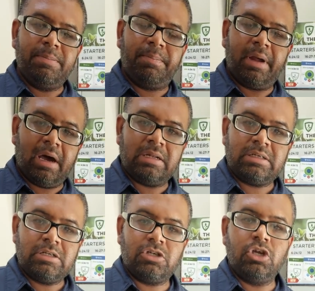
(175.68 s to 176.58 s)
plant
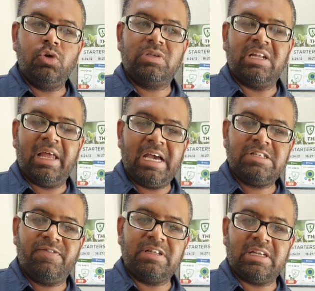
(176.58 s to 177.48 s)
to utilize
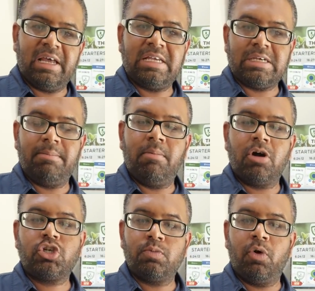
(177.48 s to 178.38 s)
fertilizer
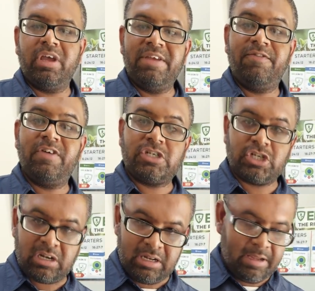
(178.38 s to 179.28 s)
much more
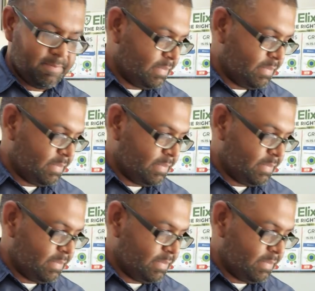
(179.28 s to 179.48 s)
efficiently.